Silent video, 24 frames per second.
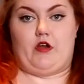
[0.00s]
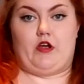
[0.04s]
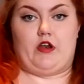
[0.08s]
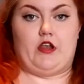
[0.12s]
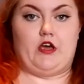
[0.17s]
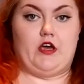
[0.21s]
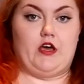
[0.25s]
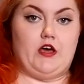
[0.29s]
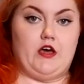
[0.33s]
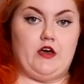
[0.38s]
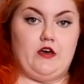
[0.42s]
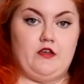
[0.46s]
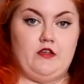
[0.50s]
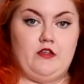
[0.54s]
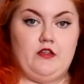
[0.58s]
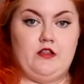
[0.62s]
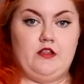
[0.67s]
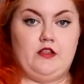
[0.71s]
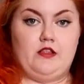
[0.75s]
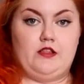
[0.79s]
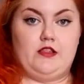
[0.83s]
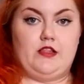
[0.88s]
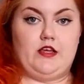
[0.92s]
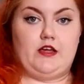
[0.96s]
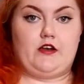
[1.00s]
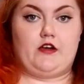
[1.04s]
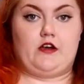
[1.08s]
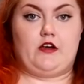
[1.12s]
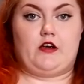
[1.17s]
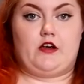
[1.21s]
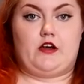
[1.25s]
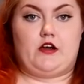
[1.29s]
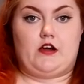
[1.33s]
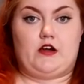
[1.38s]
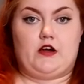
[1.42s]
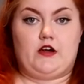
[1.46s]
we're gonna let
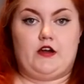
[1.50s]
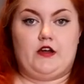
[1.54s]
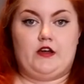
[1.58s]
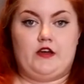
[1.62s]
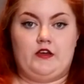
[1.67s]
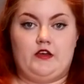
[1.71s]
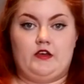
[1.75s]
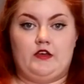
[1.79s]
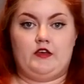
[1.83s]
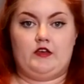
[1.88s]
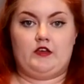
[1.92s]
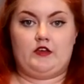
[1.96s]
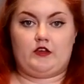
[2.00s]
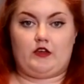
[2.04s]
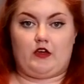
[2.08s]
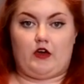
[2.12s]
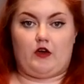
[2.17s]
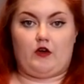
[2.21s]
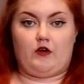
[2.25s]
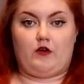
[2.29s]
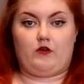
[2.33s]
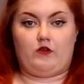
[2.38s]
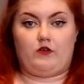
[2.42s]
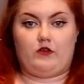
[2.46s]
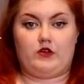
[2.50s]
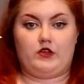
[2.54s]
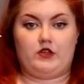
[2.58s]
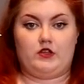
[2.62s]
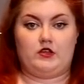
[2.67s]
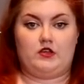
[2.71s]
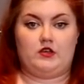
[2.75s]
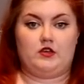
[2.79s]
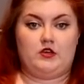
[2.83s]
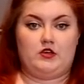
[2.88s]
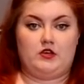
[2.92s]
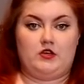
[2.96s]
her go
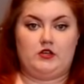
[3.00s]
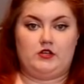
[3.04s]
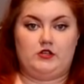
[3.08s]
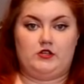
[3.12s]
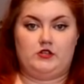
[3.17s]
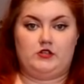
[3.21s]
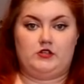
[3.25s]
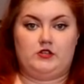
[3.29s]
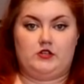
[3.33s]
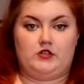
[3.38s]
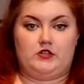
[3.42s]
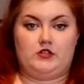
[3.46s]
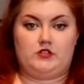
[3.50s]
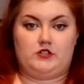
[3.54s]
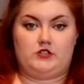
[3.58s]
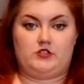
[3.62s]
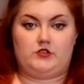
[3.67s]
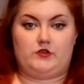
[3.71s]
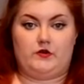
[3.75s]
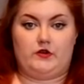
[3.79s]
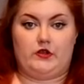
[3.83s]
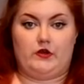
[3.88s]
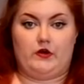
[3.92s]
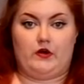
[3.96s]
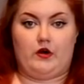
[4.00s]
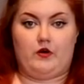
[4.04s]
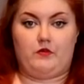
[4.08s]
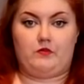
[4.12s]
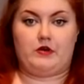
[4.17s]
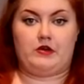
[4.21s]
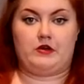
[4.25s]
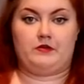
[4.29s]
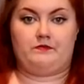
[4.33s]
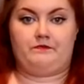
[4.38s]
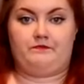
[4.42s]
to a new home.